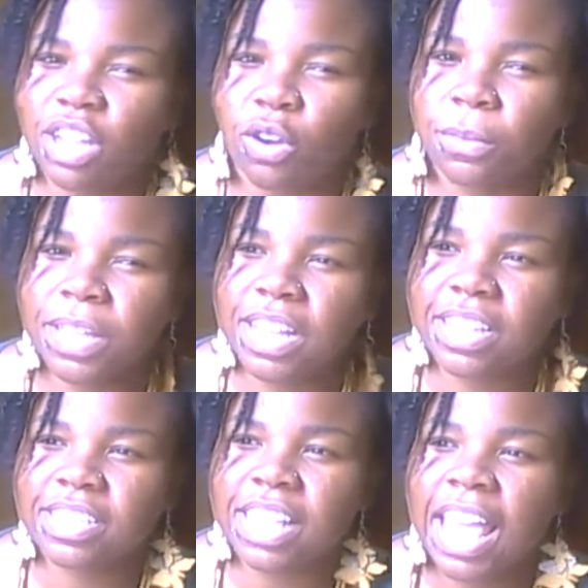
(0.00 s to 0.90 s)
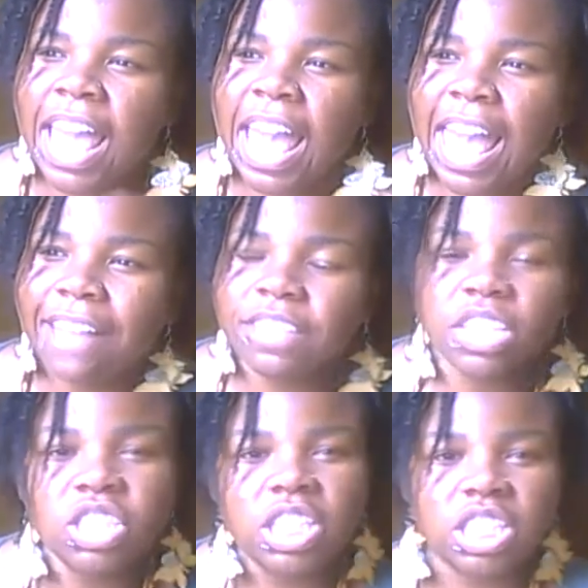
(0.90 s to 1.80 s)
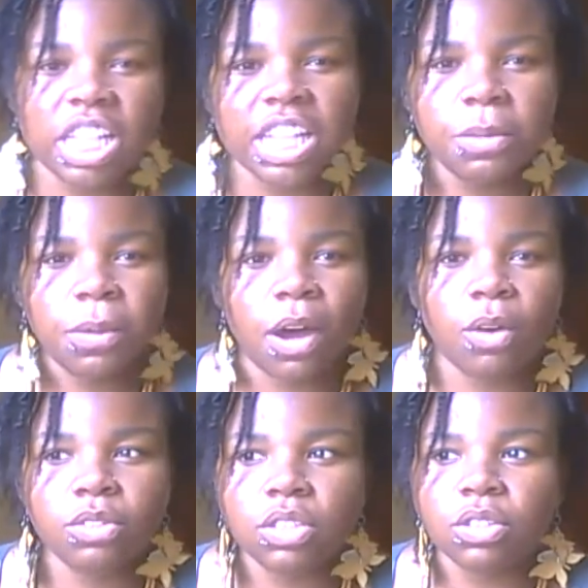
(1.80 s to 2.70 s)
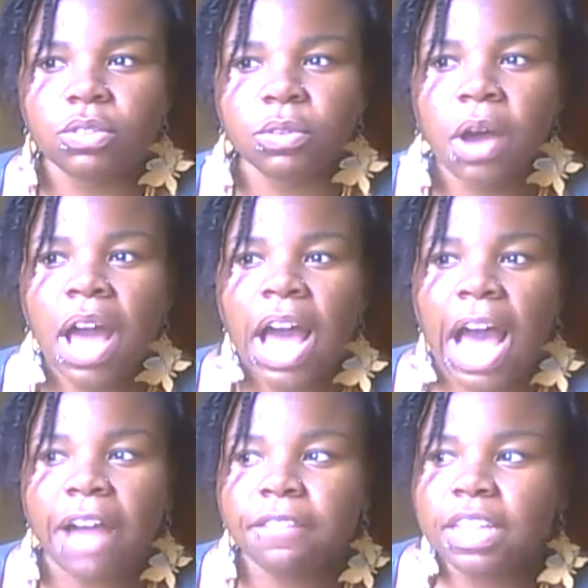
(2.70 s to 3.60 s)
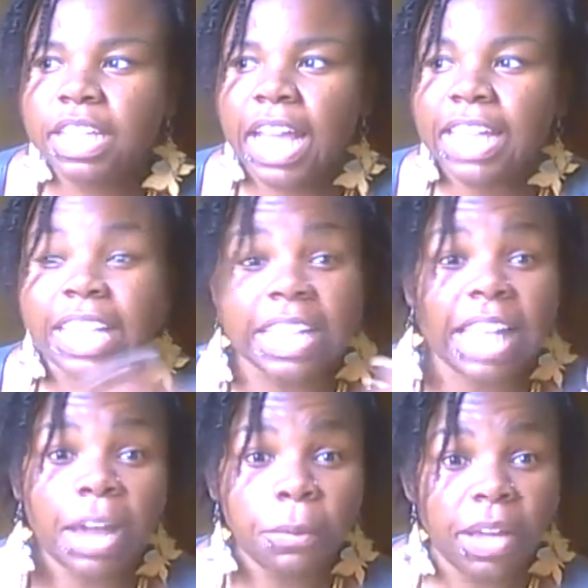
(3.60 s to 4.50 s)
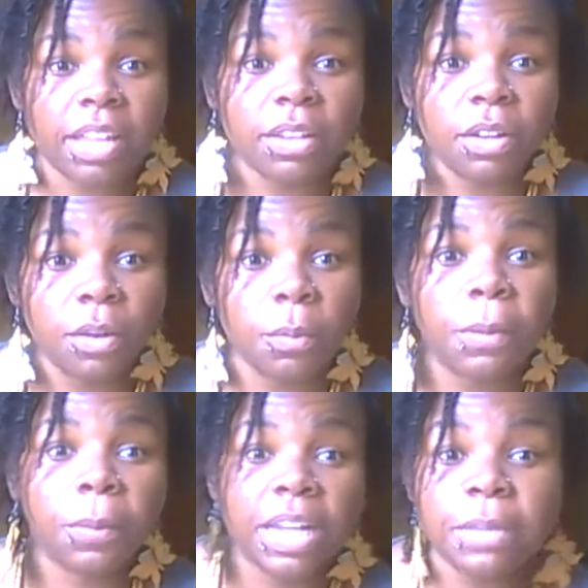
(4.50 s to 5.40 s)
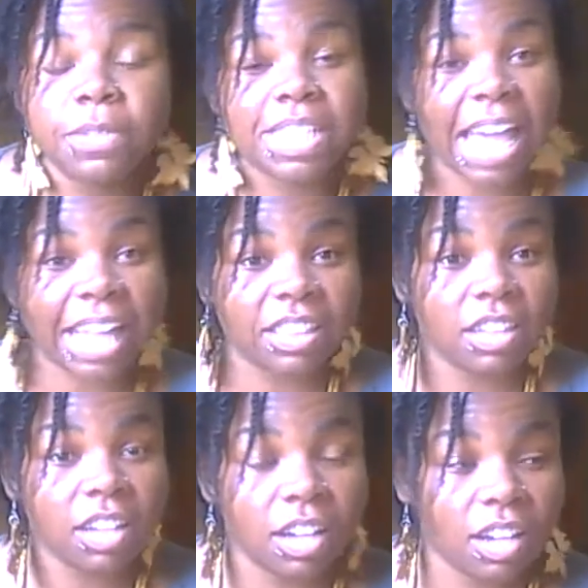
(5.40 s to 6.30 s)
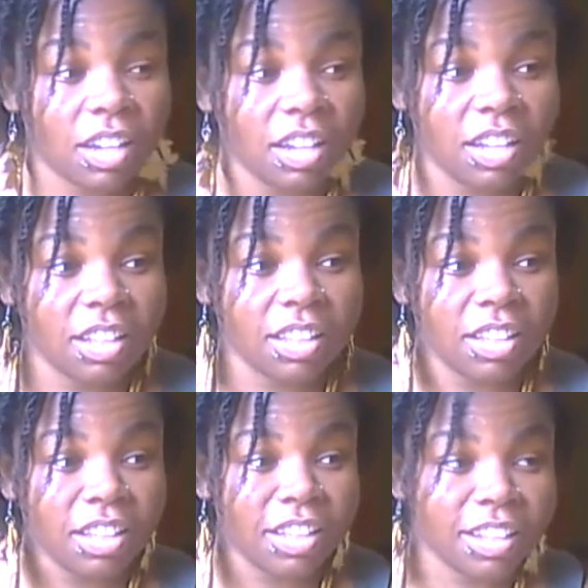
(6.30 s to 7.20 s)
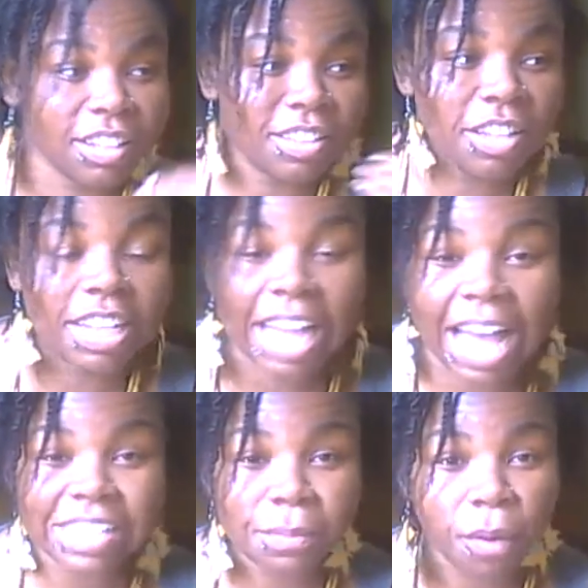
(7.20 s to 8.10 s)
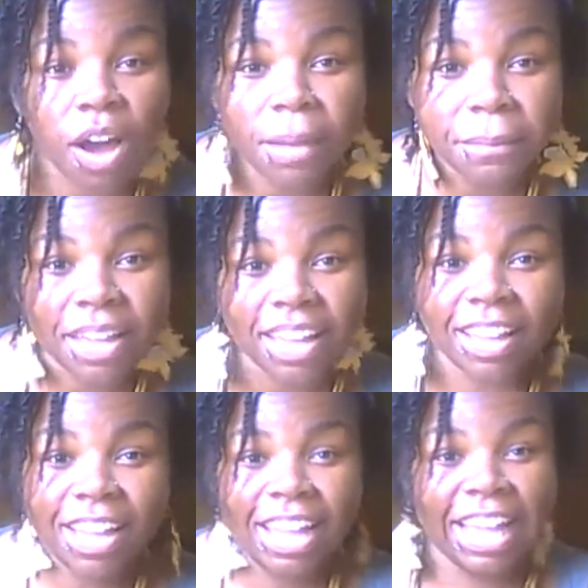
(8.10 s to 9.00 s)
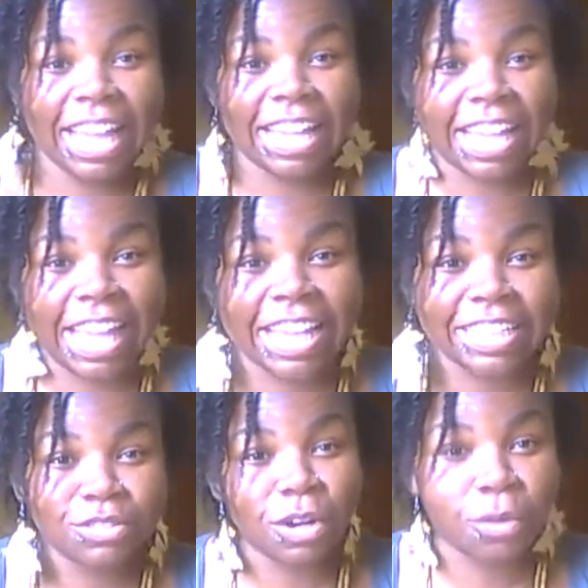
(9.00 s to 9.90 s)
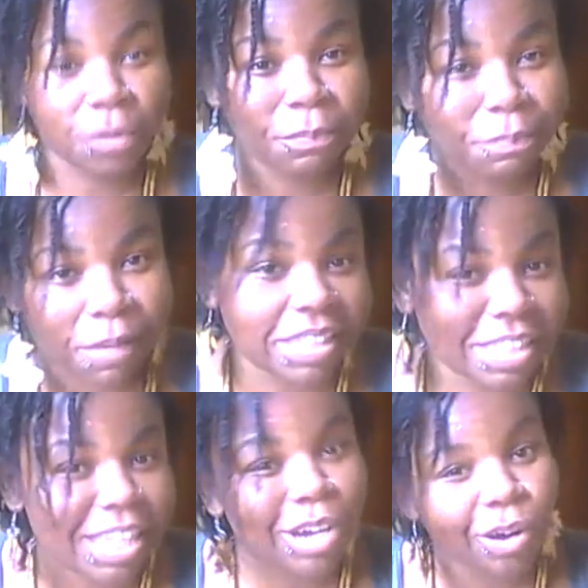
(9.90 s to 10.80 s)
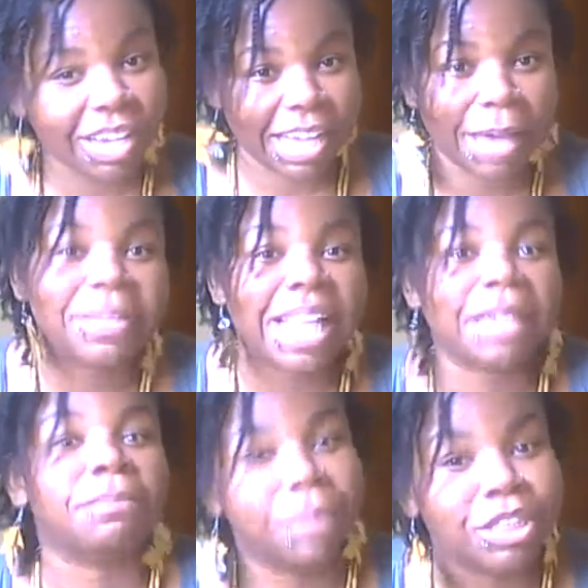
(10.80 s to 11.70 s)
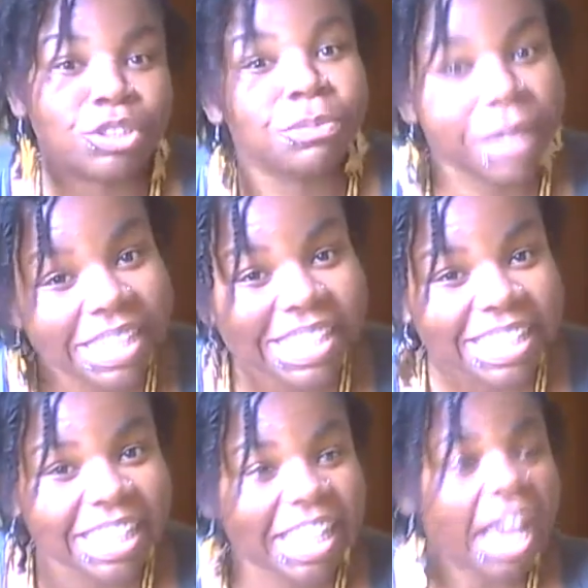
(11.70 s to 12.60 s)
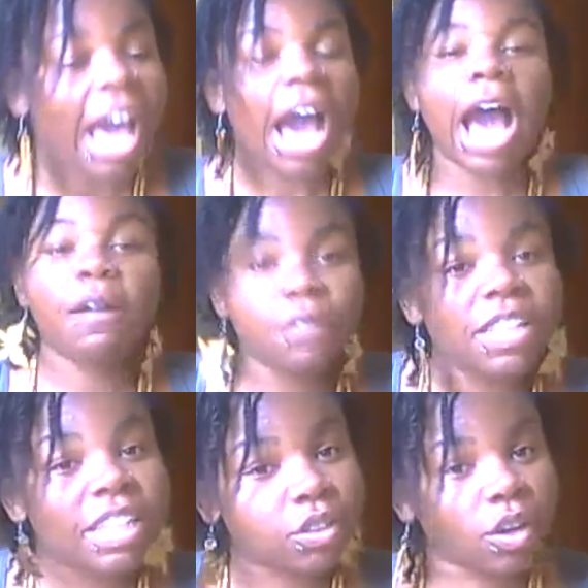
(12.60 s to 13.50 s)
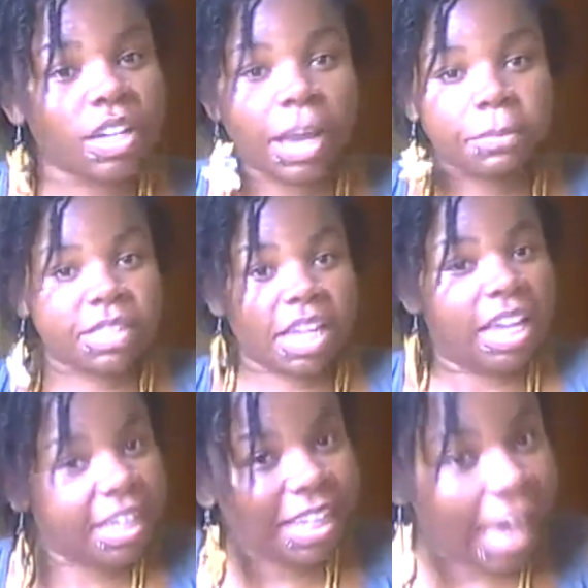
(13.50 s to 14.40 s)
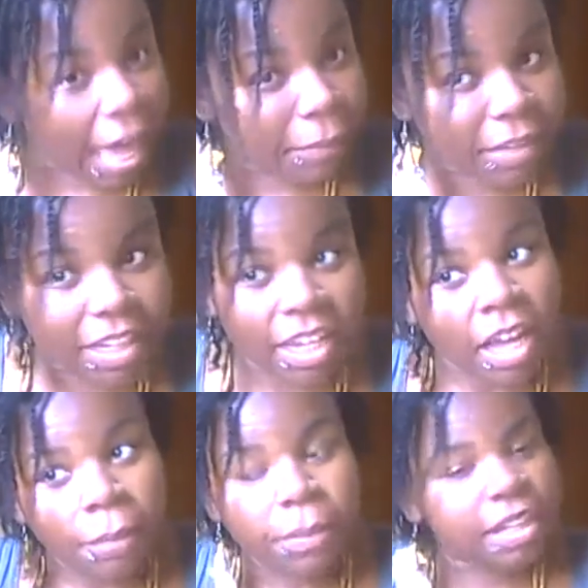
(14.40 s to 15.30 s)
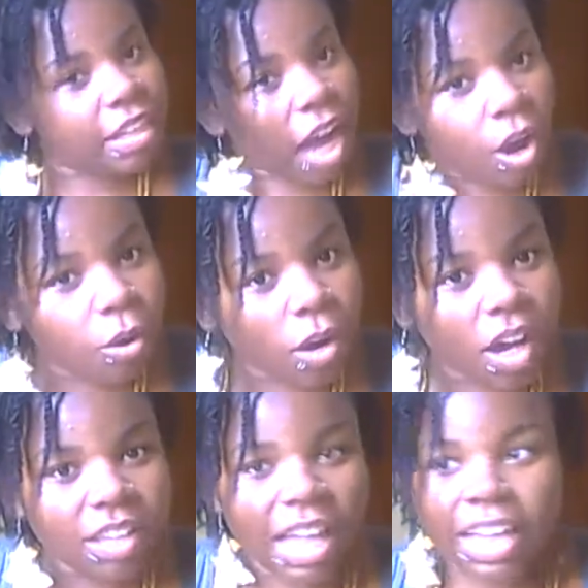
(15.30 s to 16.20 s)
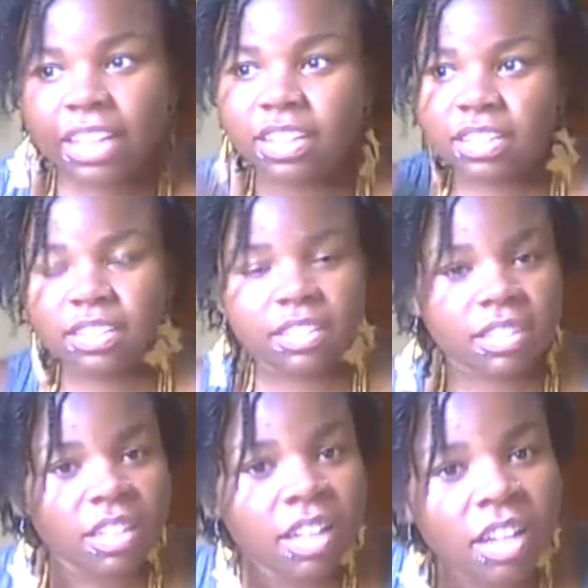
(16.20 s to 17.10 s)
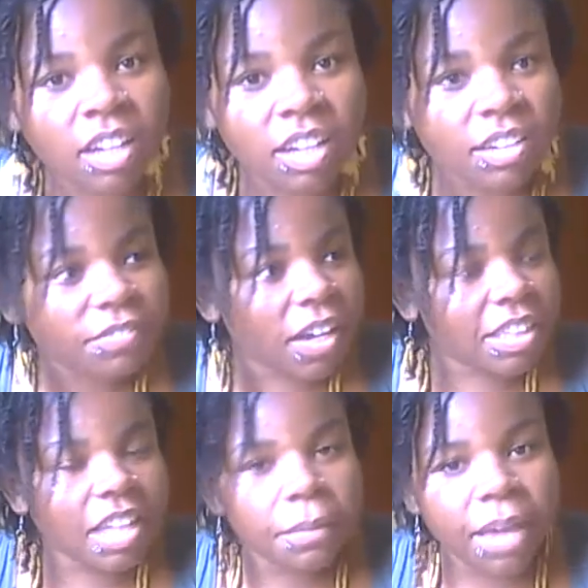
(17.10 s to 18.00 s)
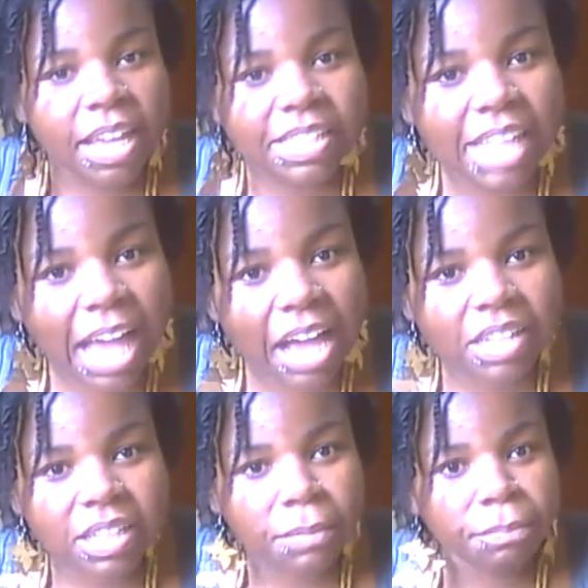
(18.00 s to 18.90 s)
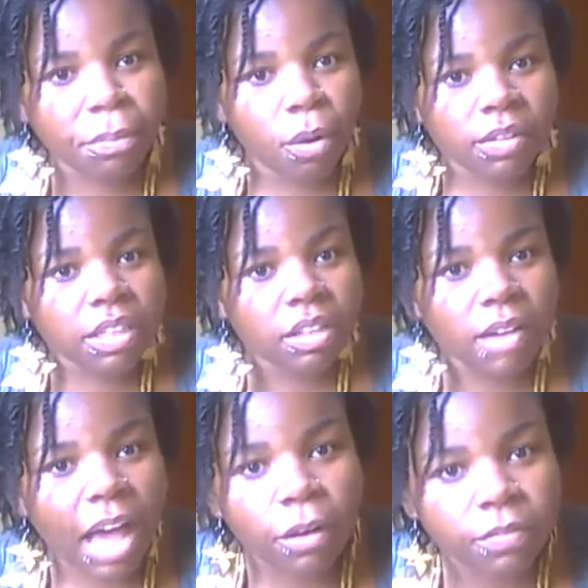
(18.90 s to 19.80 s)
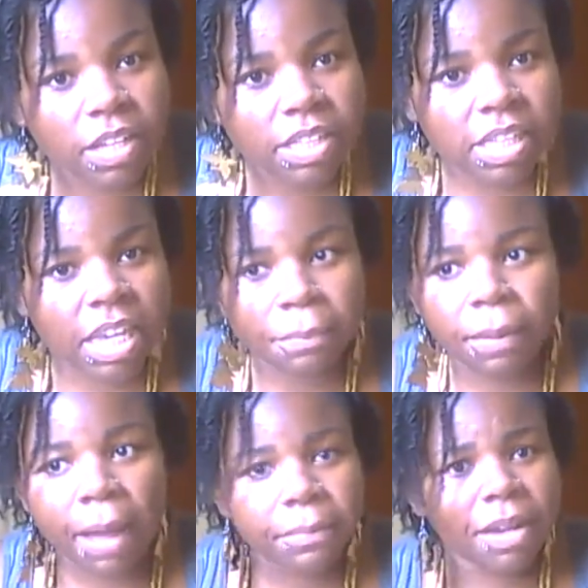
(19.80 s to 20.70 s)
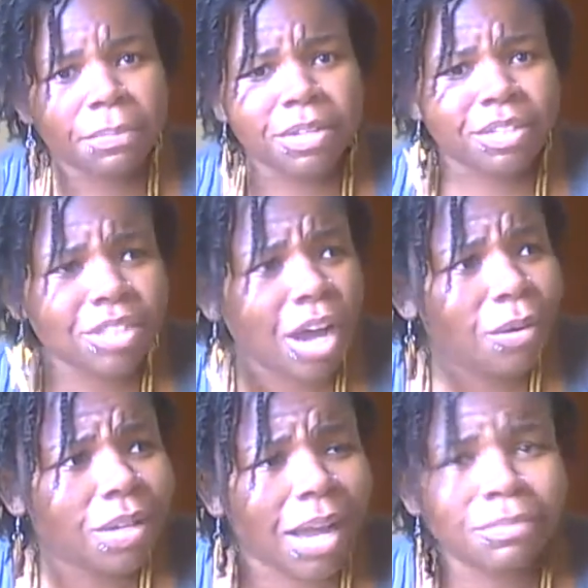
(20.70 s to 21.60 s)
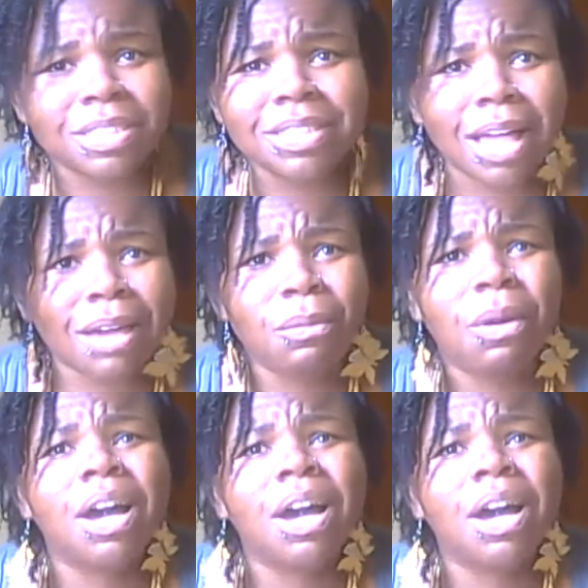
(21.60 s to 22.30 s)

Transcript: show, because after she cheated with old dude, I really, and then like when Winnie was at the guy's apartment and you know basically caught Gabby like, bitch, you busted. I really thought that was the end of Gabby, but no, her like fucked up hairstyles and boring little outfits keep popping up in the show, and I'm just like,